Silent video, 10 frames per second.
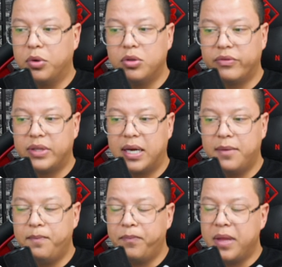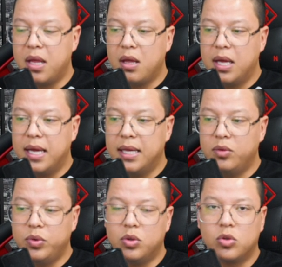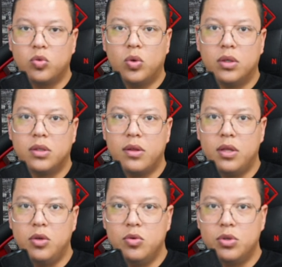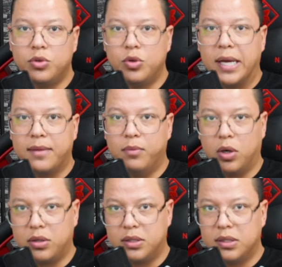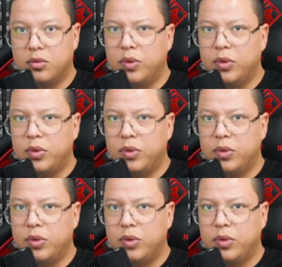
point of time, and we don't want the user to get blocked.